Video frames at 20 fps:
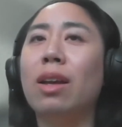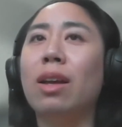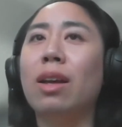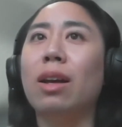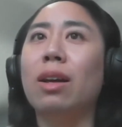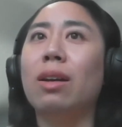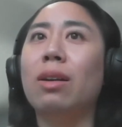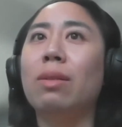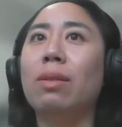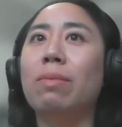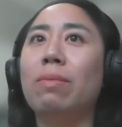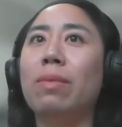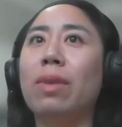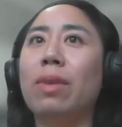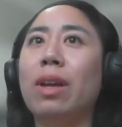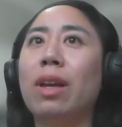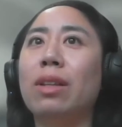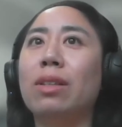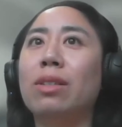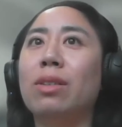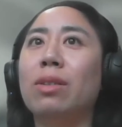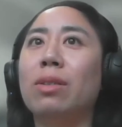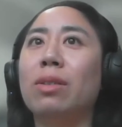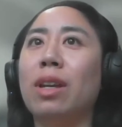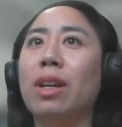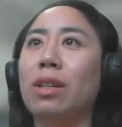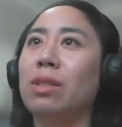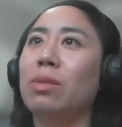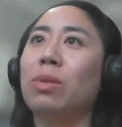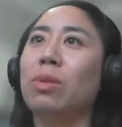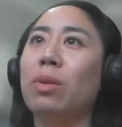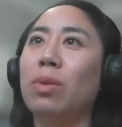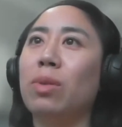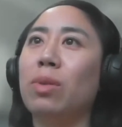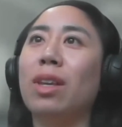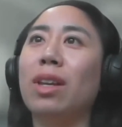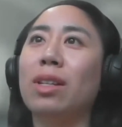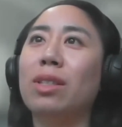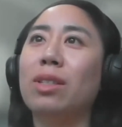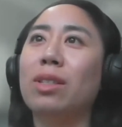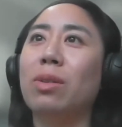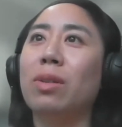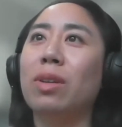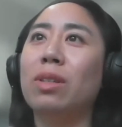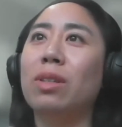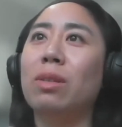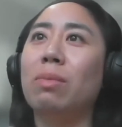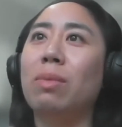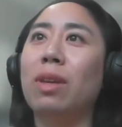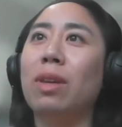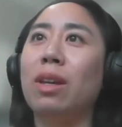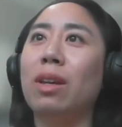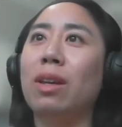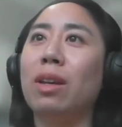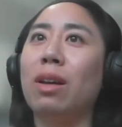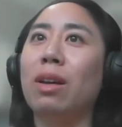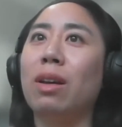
And so, yes, we think it's going to be